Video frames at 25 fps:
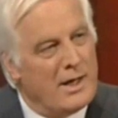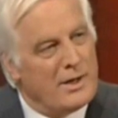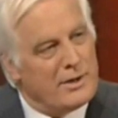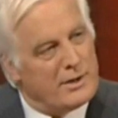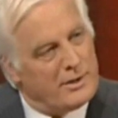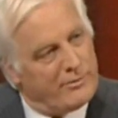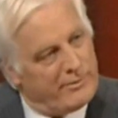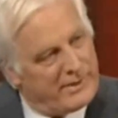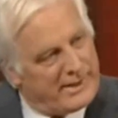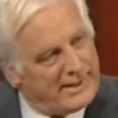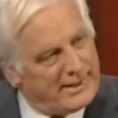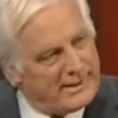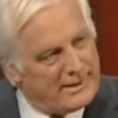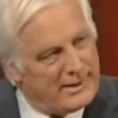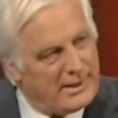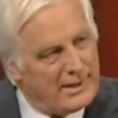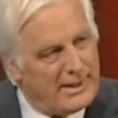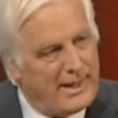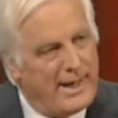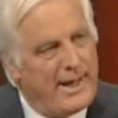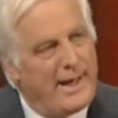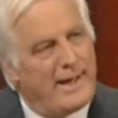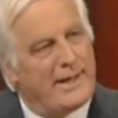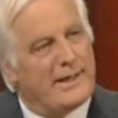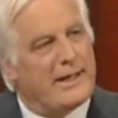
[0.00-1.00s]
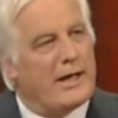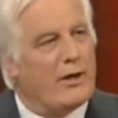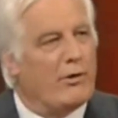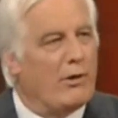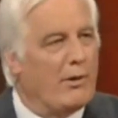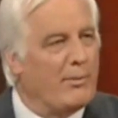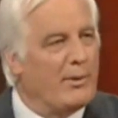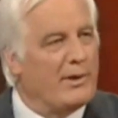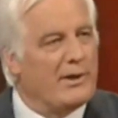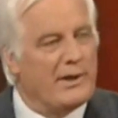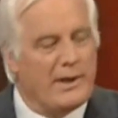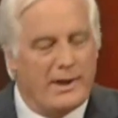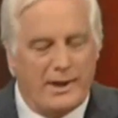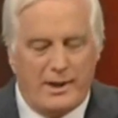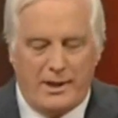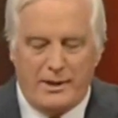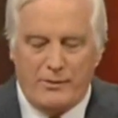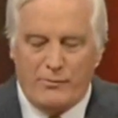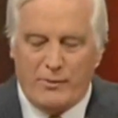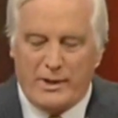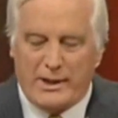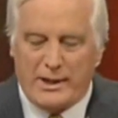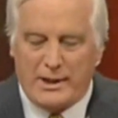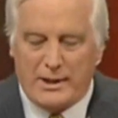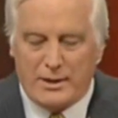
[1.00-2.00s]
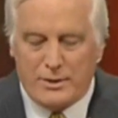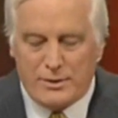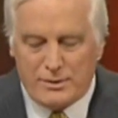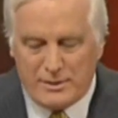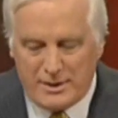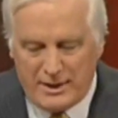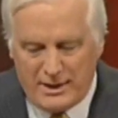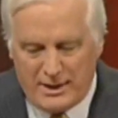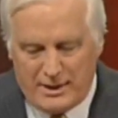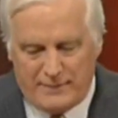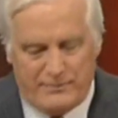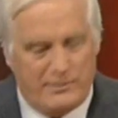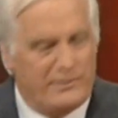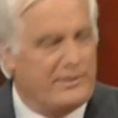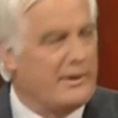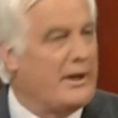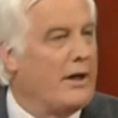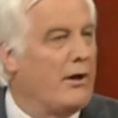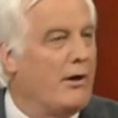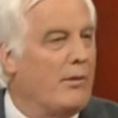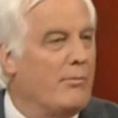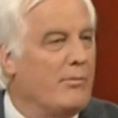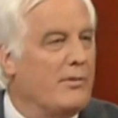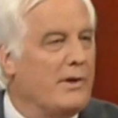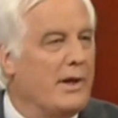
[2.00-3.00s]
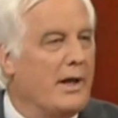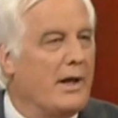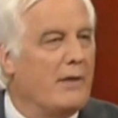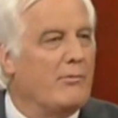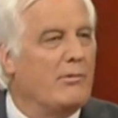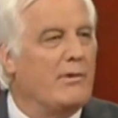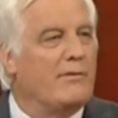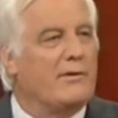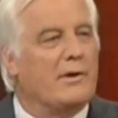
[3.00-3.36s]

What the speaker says: So we're getting the land go up and down, we're getting sea levels go up and down.